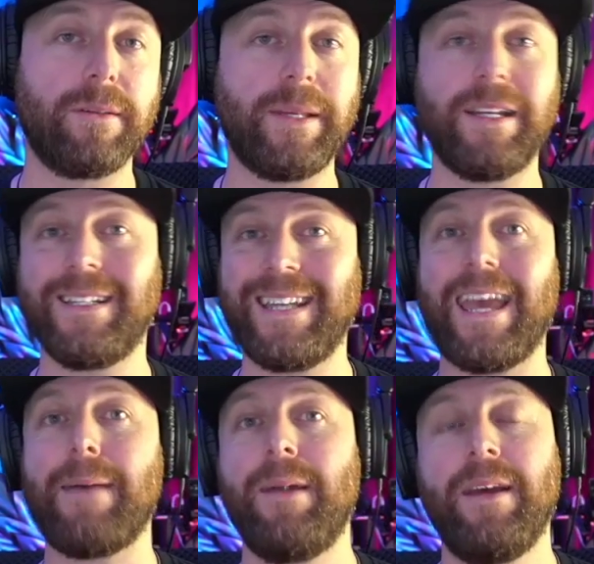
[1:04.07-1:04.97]
in a
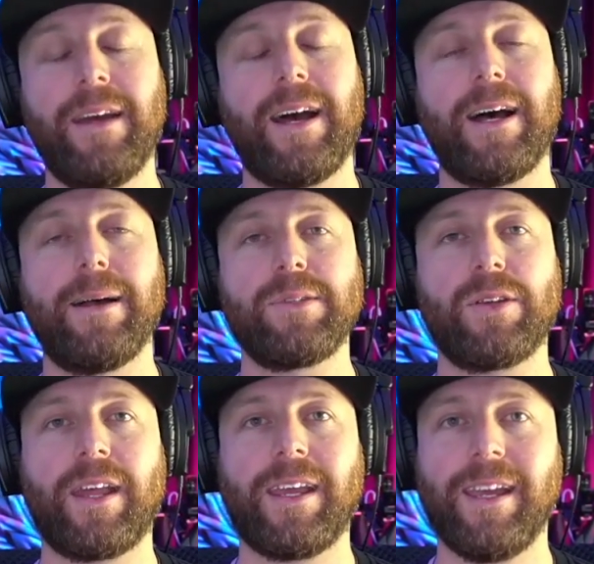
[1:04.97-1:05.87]
DM
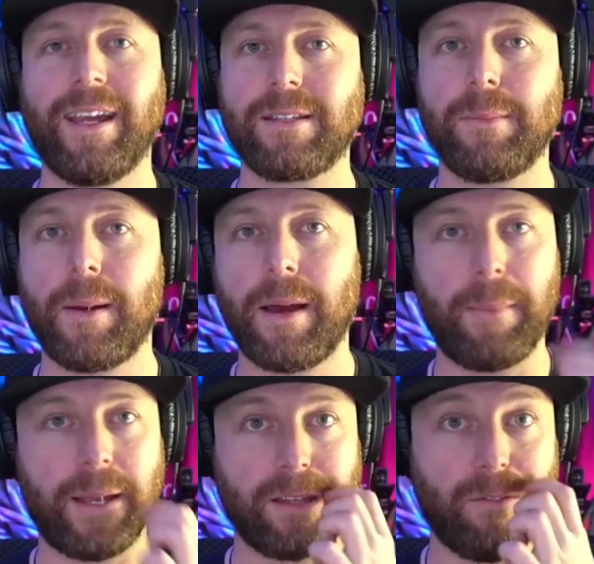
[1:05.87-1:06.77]
so they can get some
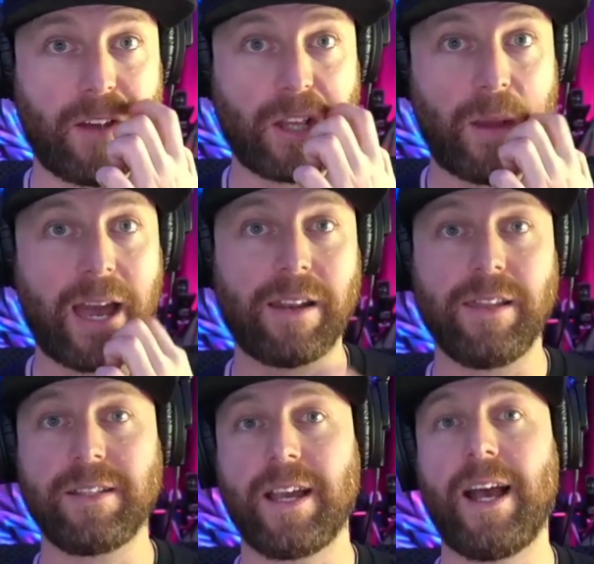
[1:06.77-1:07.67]
amazing value out of
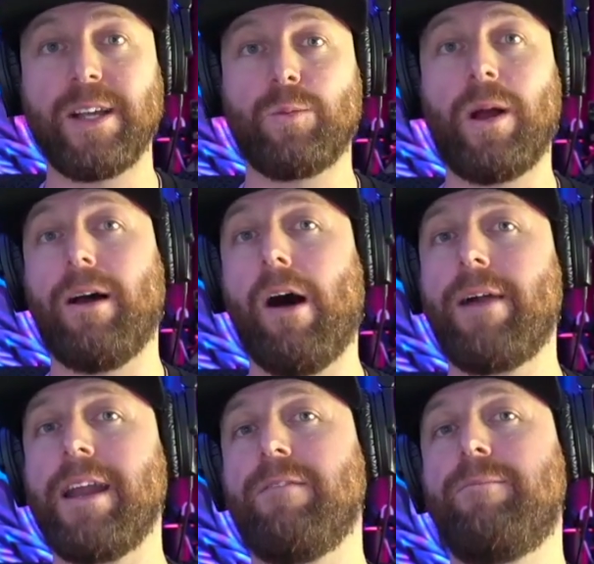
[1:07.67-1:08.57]
this as well.
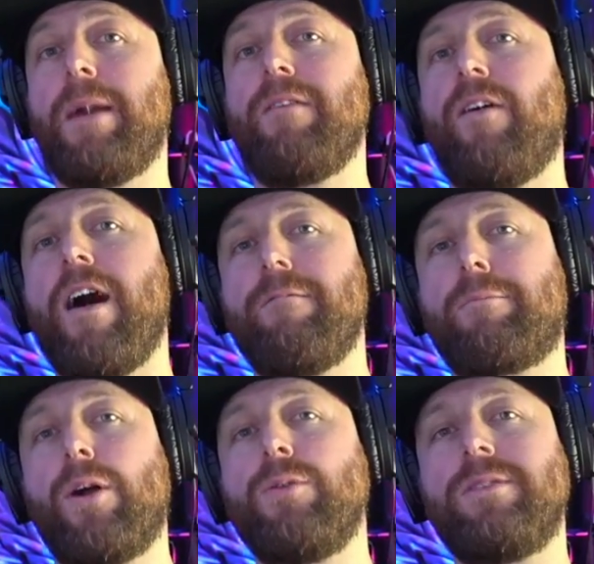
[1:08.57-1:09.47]
Alrighty, my 5
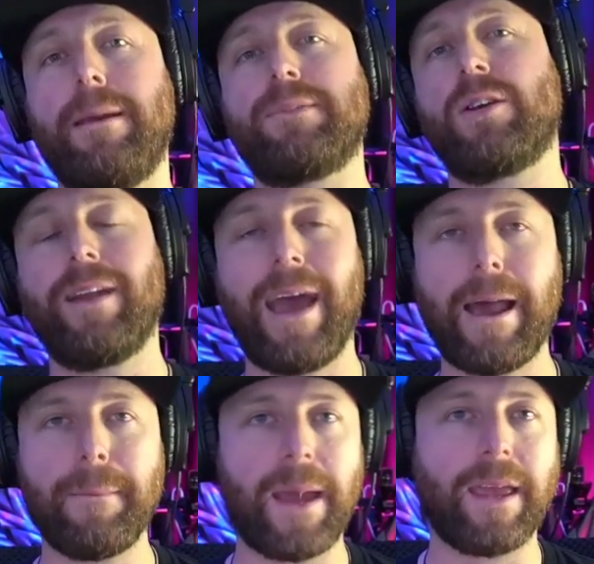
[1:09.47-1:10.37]
pro tips on how
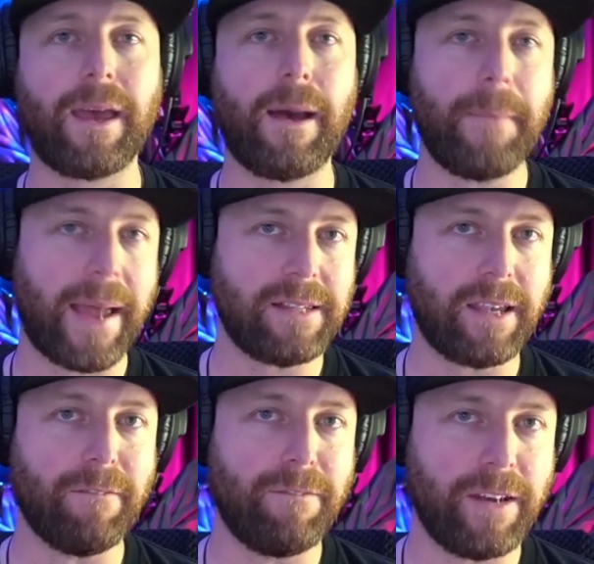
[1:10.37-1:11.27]
to make
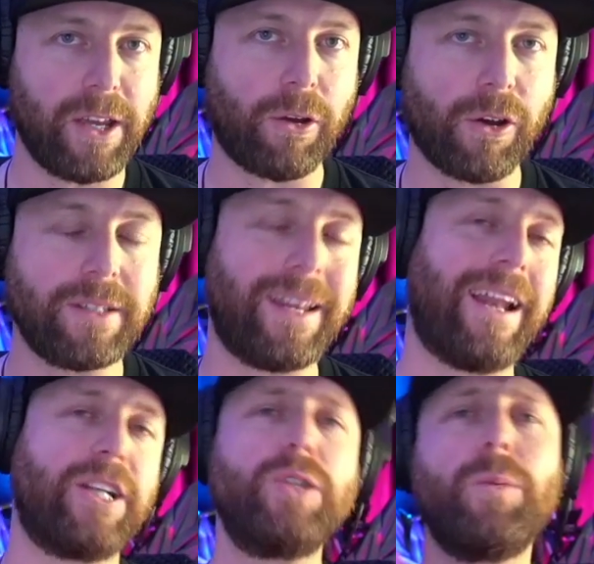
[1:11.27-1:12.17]
amazing video content. And
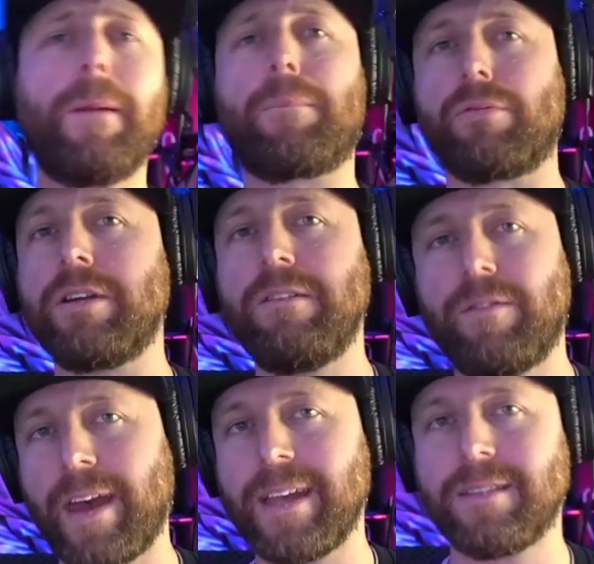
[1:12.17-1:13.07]
I just want to
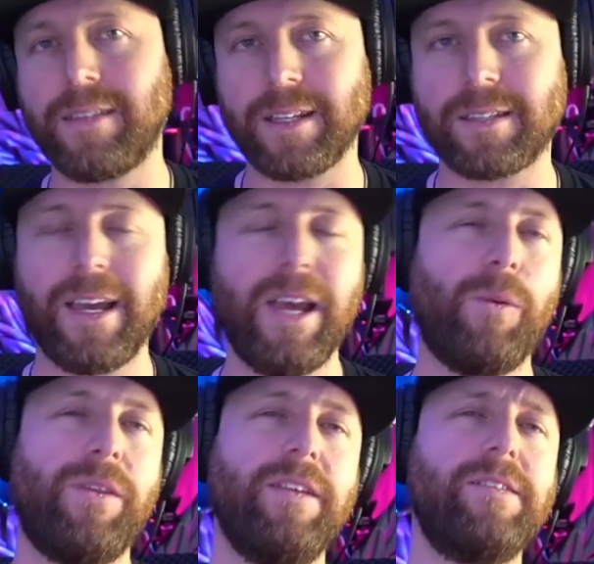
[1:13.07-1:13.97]
preface this
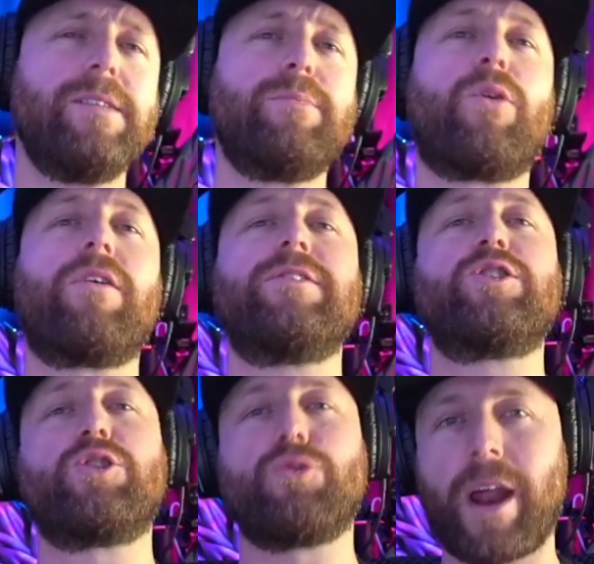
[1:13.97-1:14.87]
with this is more of a
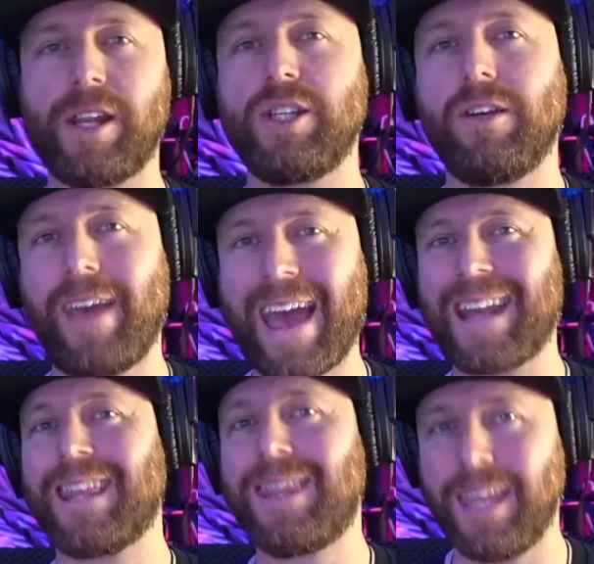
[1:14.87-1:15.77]
strategy of how
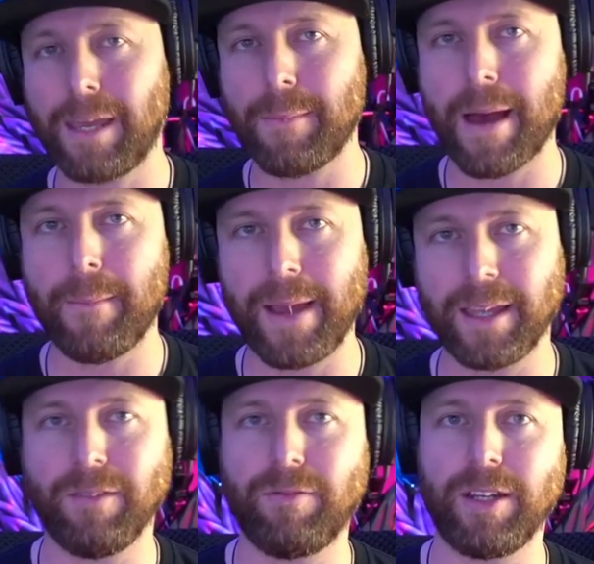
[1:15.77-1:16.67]
to think about
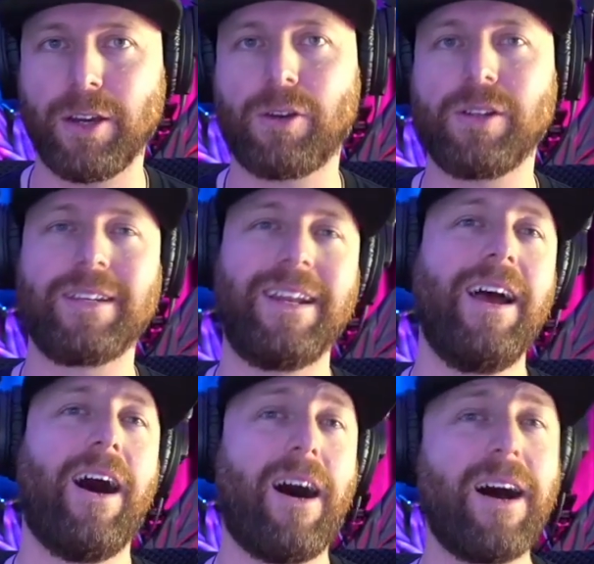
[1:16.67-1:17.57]
making video content.
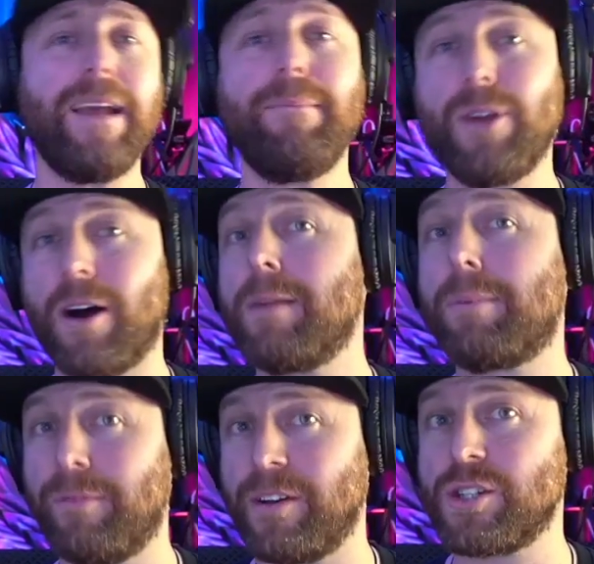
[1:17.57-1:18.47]
I am not a
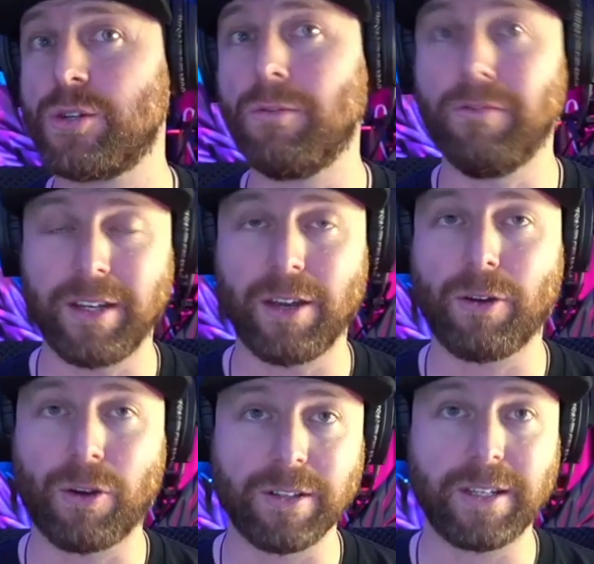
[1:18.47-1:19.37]
professional video
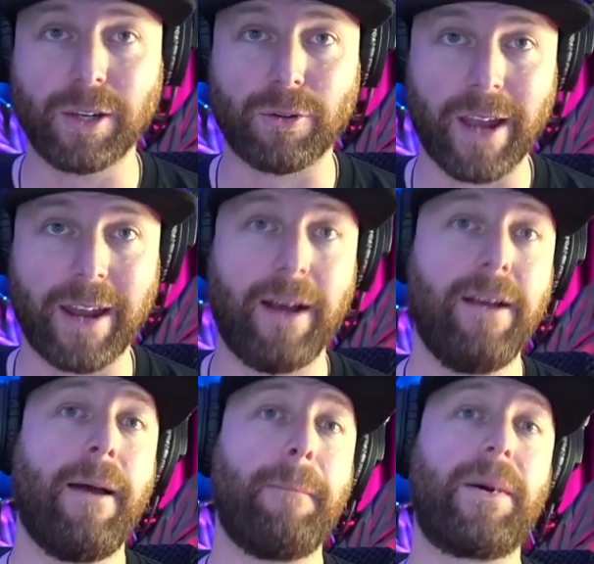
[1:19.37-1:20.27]
content creator,
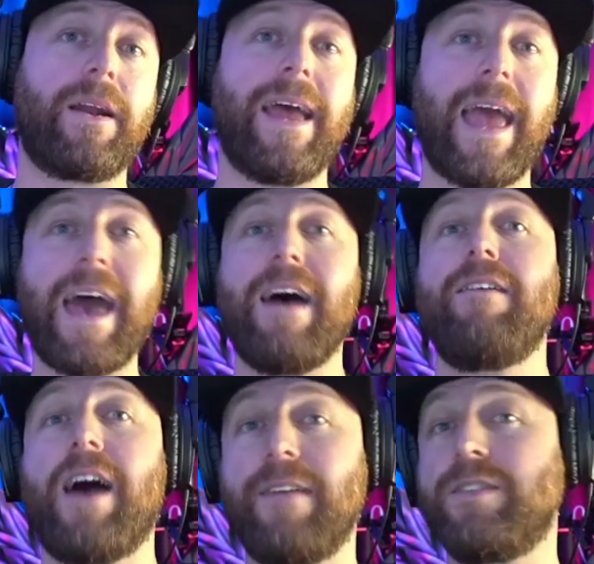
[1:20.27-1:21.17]
but I
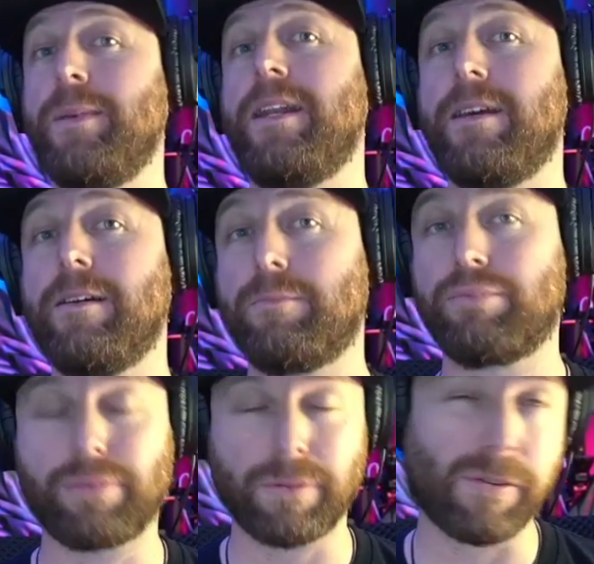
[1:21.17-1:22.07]
have spent
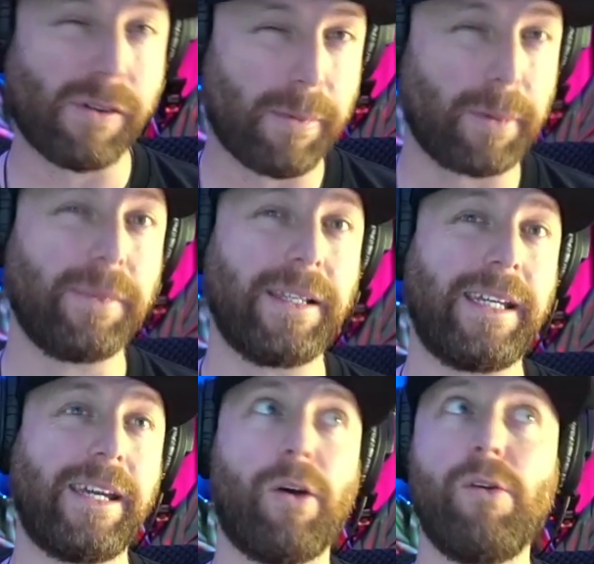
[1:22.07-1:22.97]

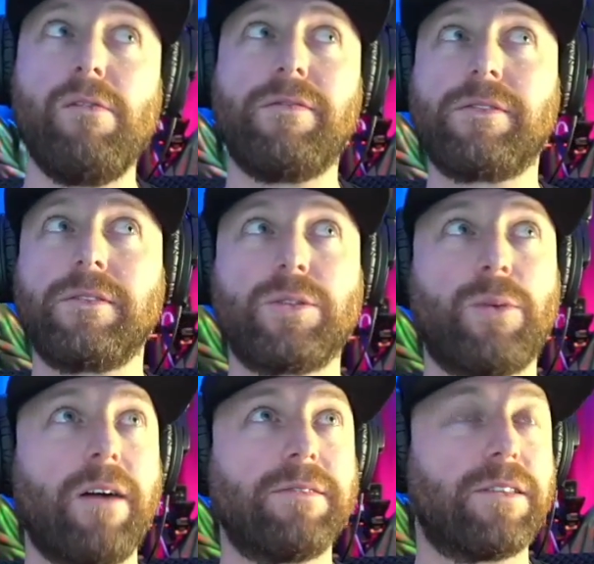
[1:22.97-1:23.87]
probably over
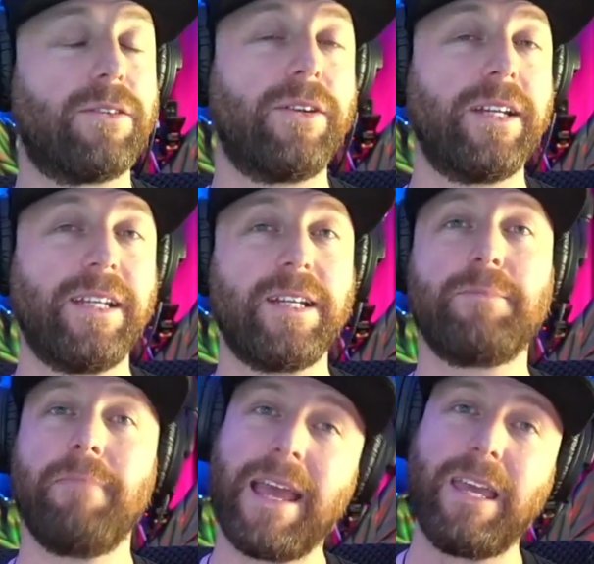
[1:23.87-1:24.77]
12 to 13 years
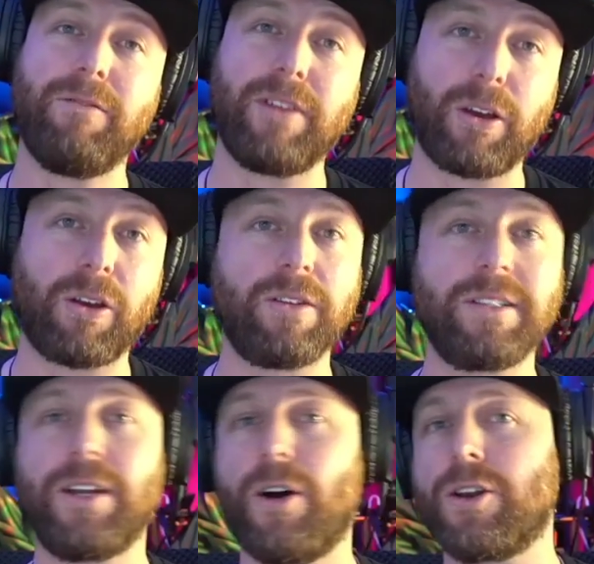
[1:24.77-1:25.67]
making video
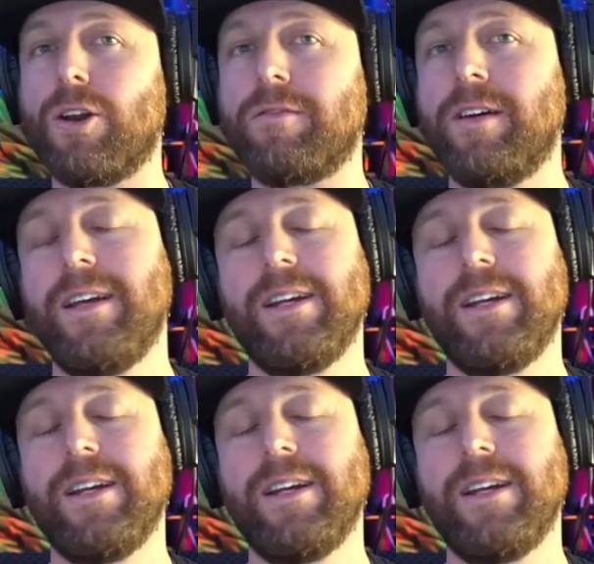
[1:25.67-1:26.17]
content on and off.